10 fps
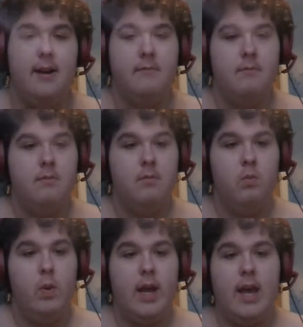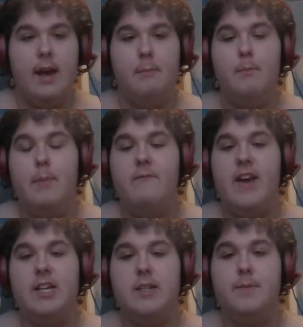in, we hear
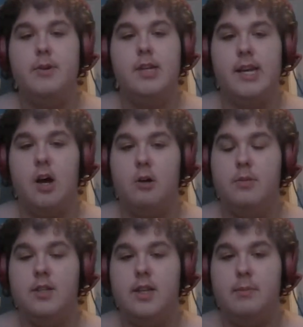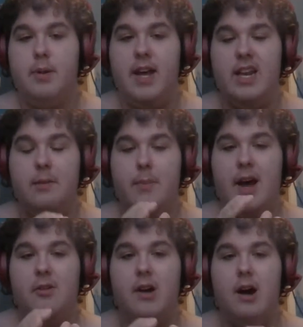Vader's music ominously playing in the
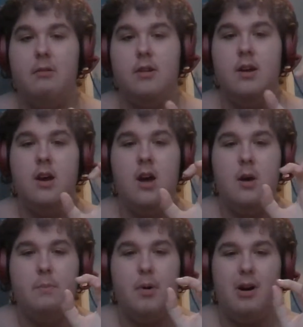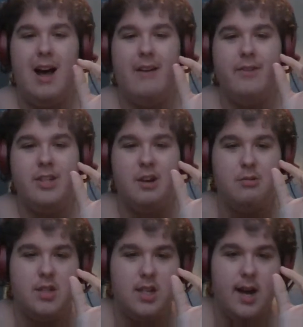background, but ever so
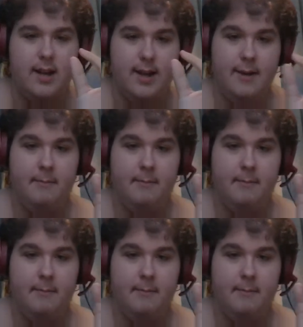slightly.